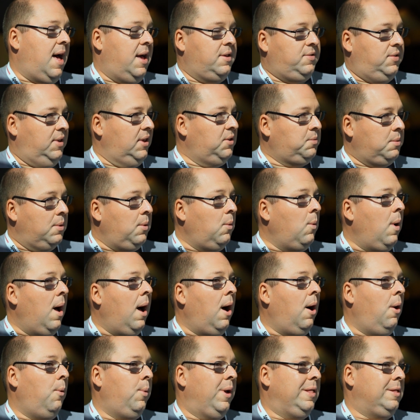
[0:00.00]
As things went
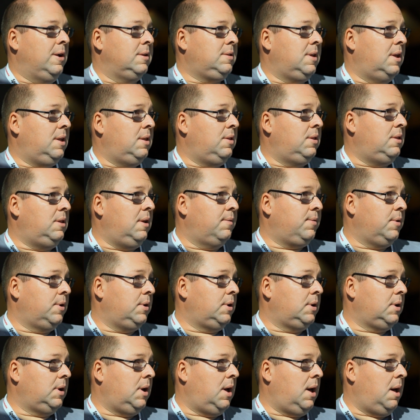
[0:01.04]
well, we looked at
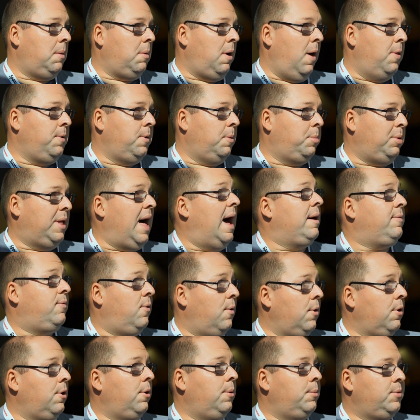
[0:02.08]
different uh, other
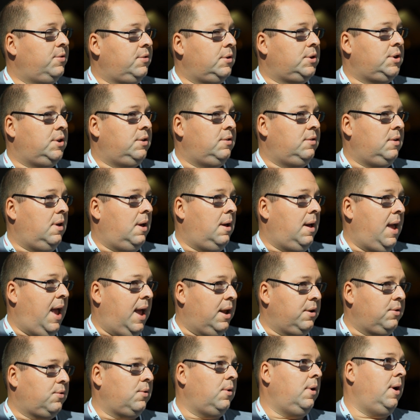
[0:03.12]
platforms, such as uh,
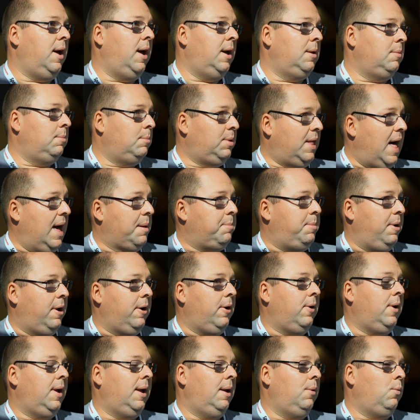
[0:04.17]
Android and
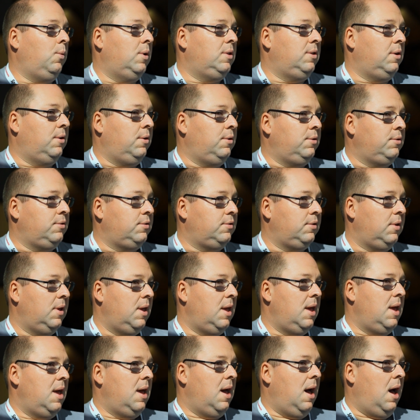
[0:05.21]
Blackberry and Windows.
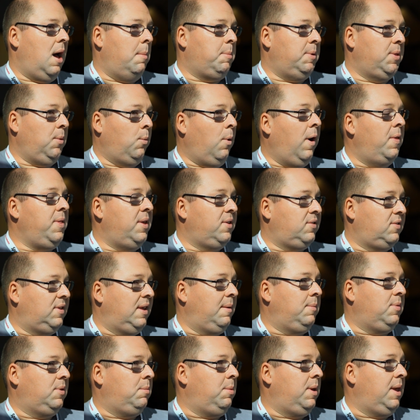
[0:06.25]
Uh, but the one that
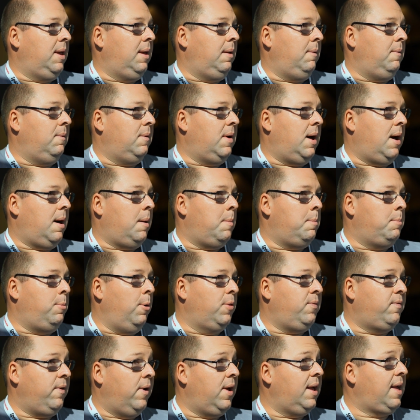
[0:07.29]
seemed to be uh,
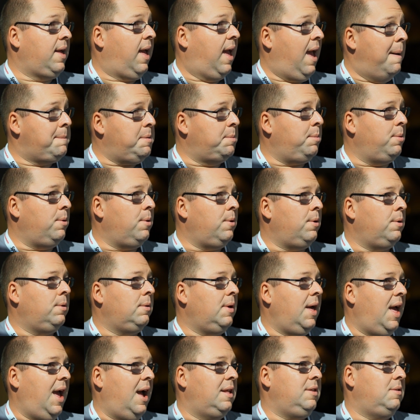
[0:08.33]
both very
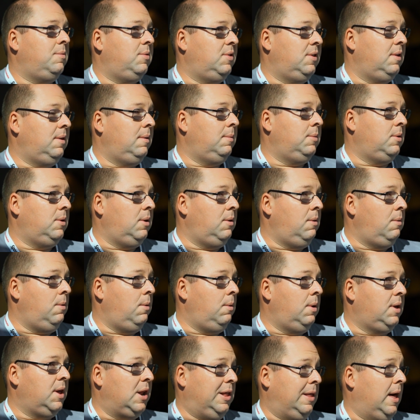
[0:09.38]
capable and just seemed
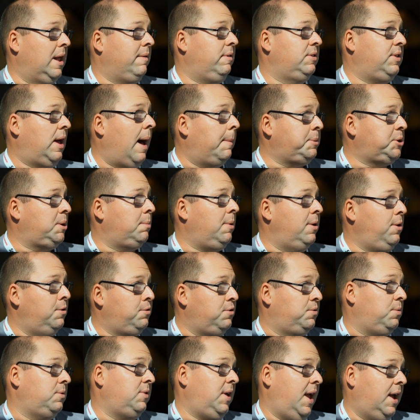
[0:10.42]
to get a lot of adoption by
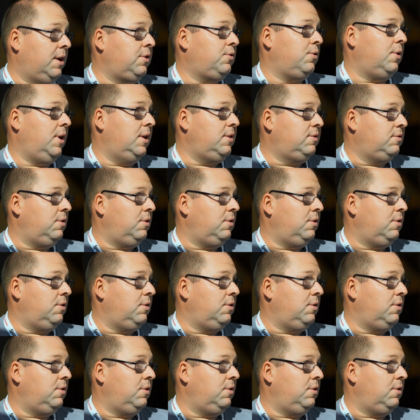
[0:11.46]
users was Android.